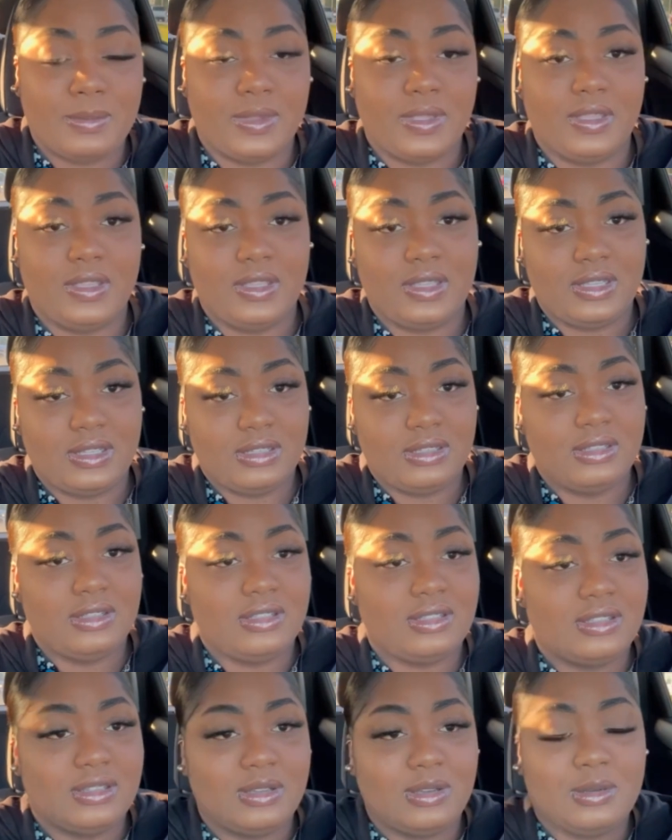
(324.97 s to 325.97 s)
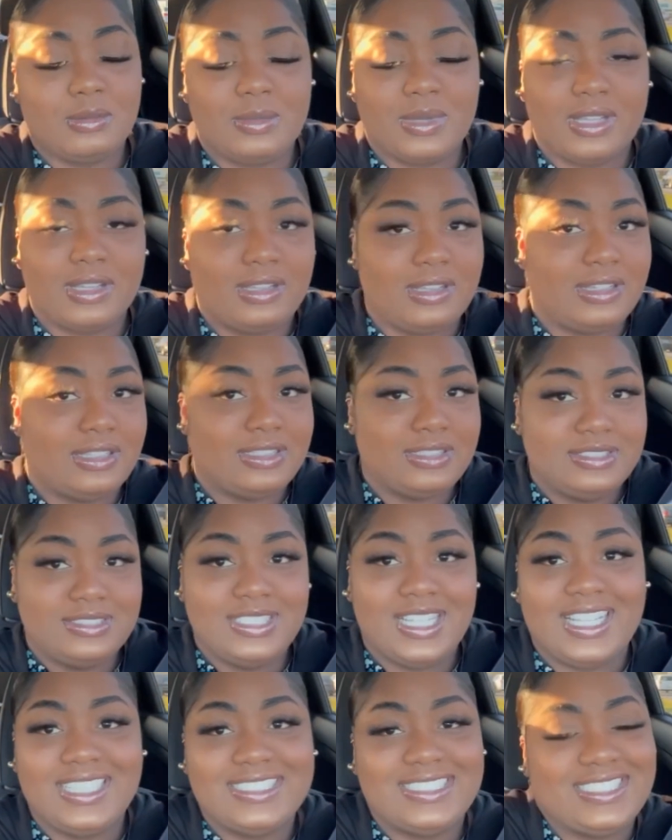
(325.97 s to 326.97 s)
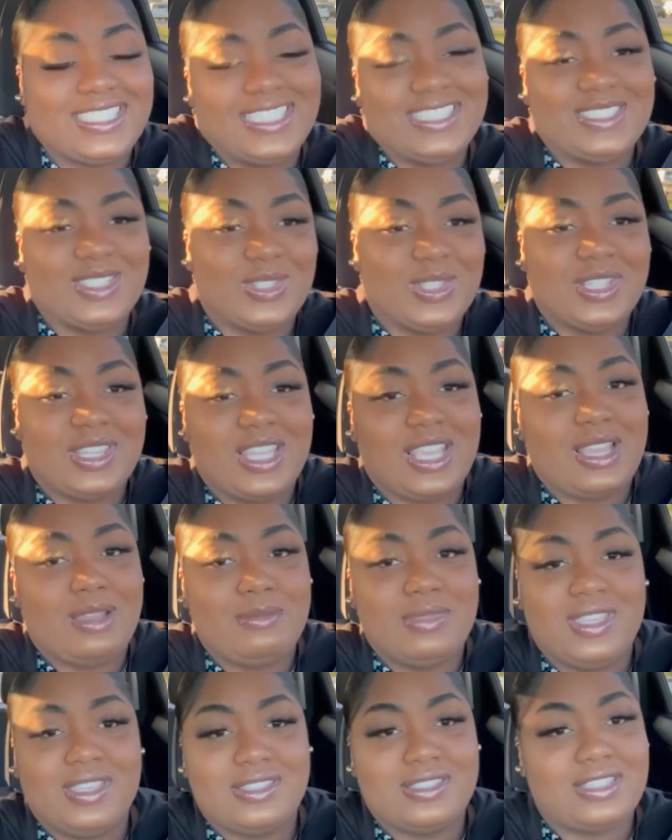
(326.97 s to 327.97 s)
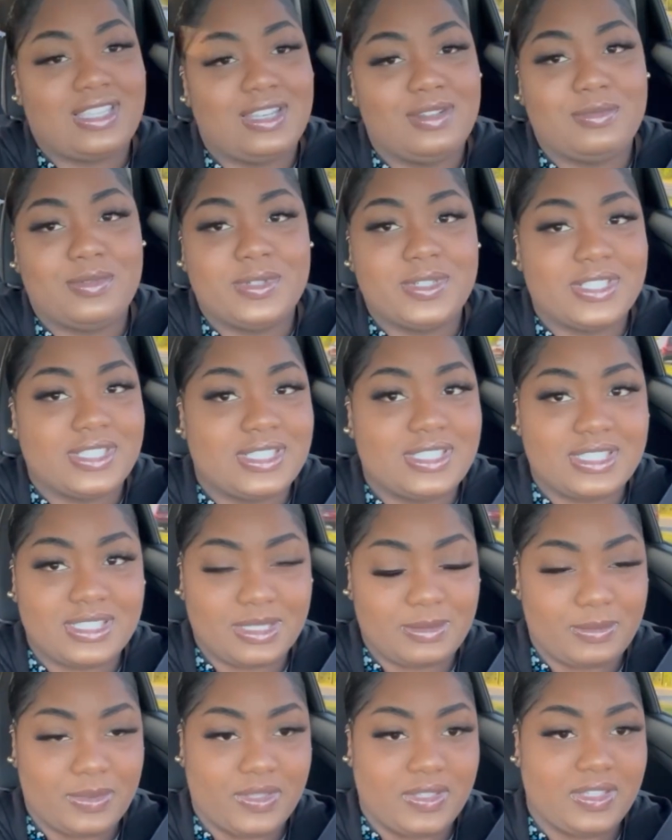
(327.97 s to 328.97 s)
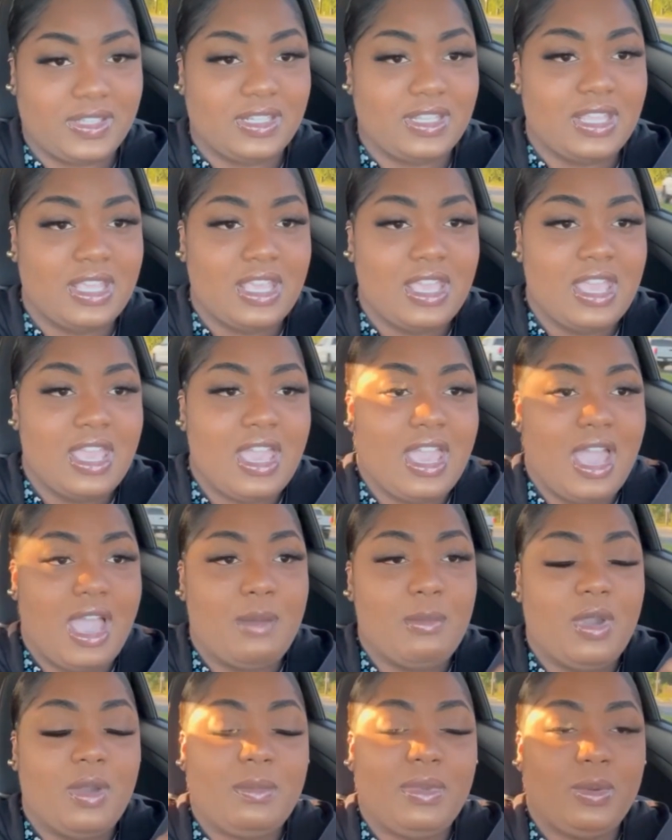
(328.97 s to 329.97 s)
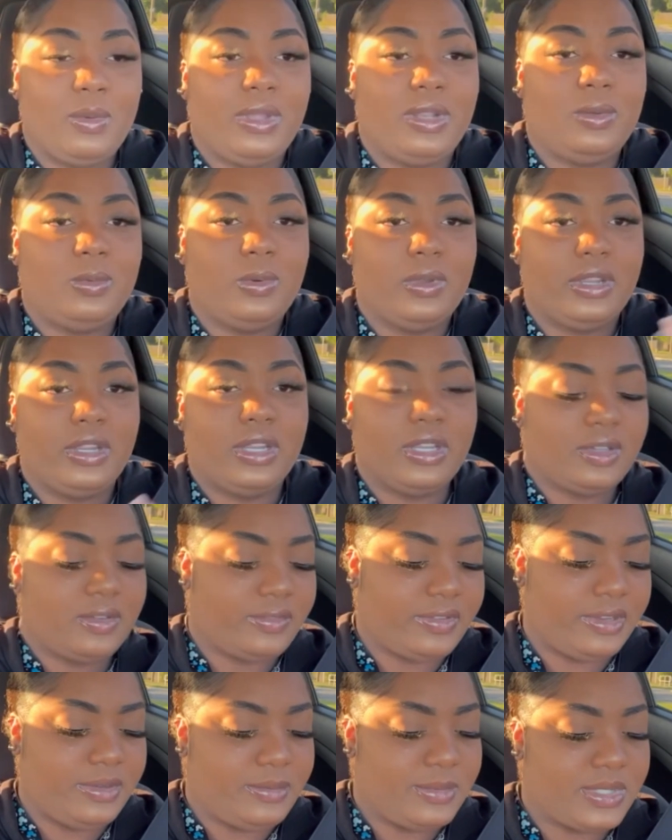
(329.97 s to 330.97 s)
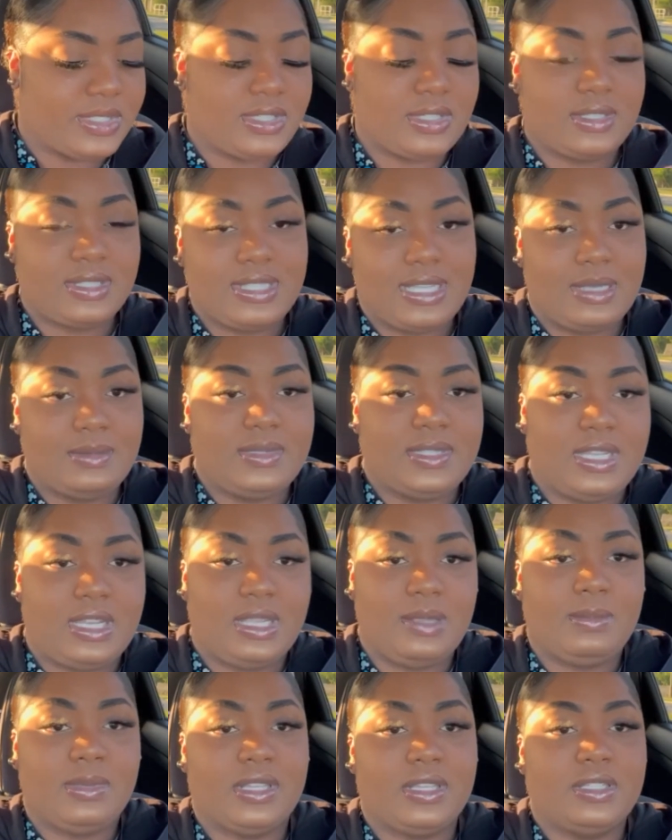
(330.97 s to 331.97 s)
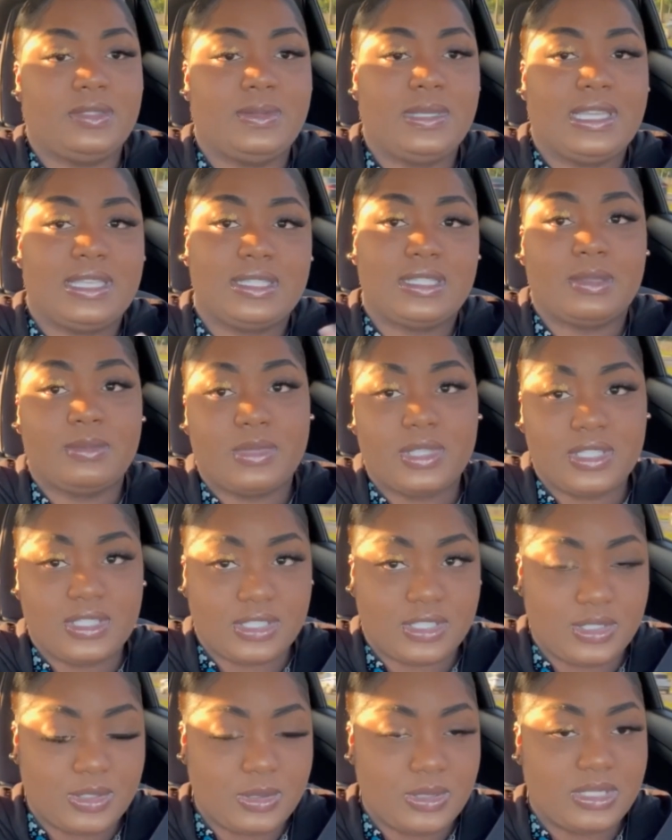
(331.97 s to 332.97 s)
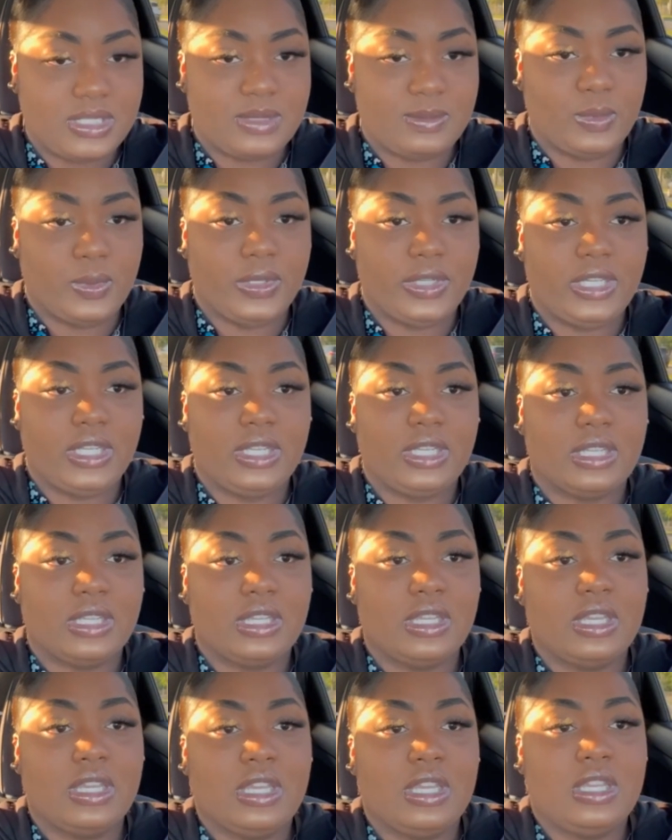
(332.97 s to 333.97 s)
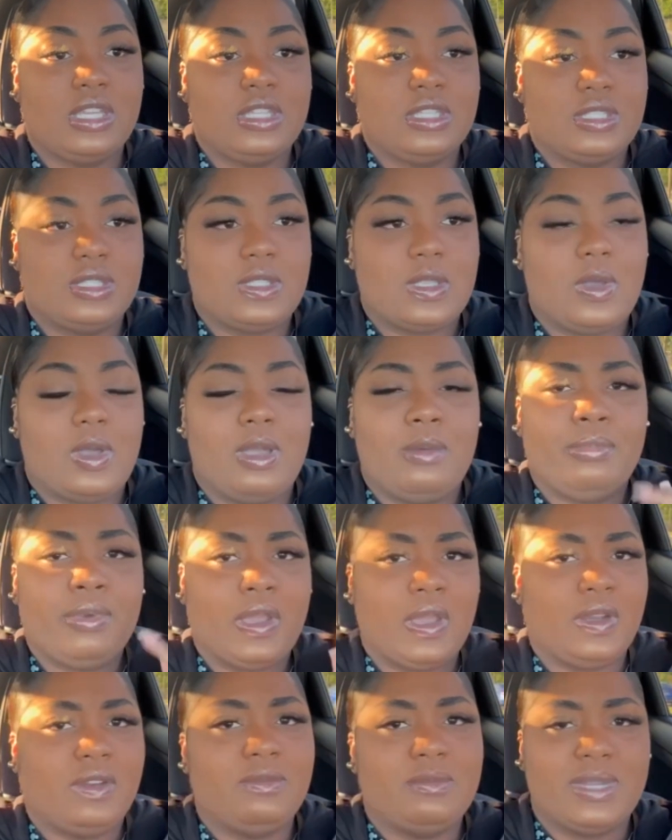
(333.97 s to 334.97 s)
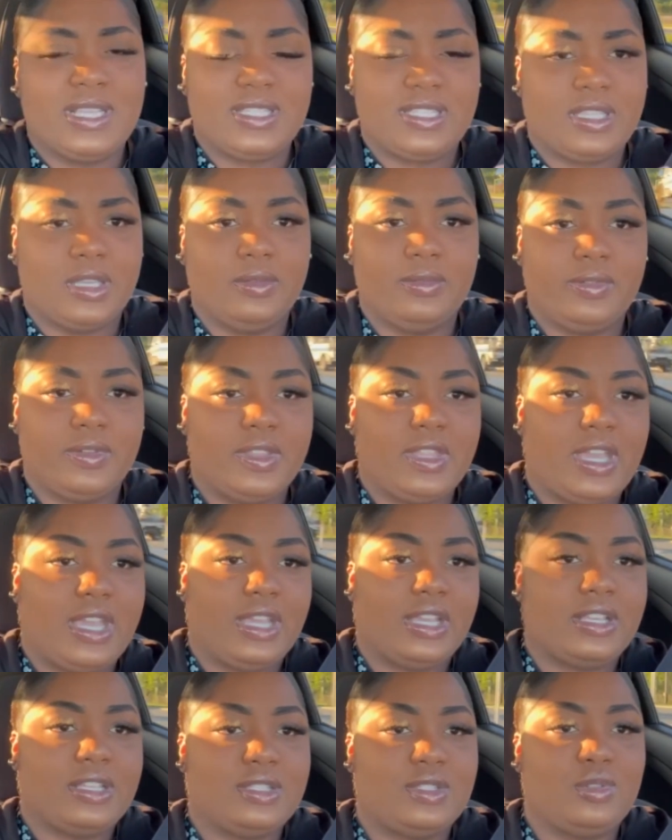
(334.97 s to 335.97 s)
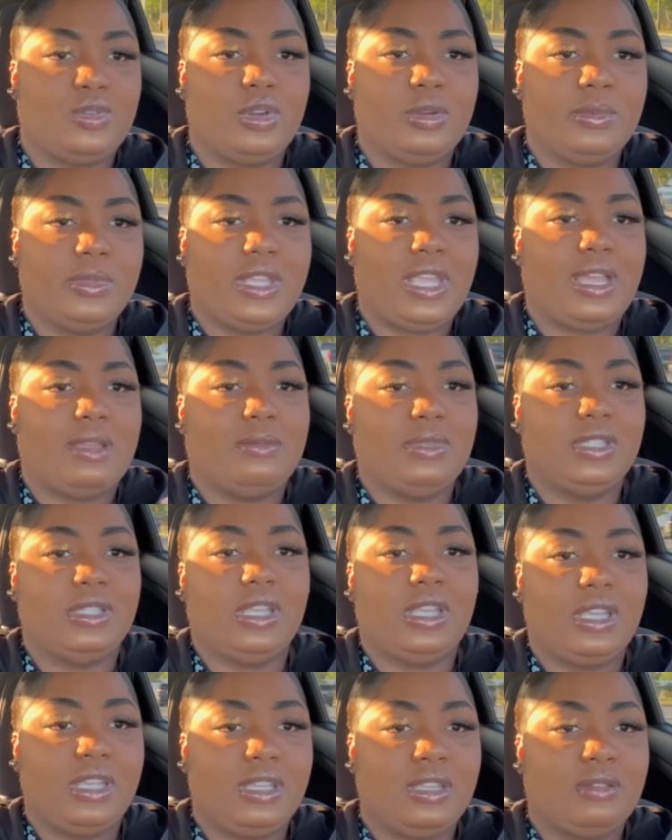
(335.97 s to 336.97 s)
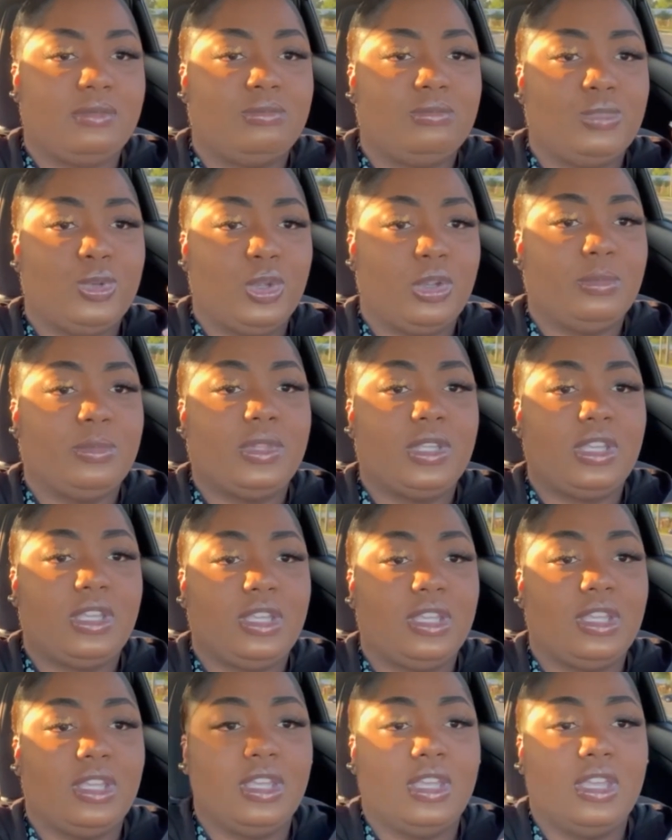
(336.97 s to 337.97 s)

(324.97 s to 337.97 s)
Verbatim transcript: in. Oh my God. That's, that's the only thing I'd be excited for is to sleep in. I'm on my way to work, very much on time today because we got something to do this morning. So I'm proud of myself for that because normally I'd be late. Normally,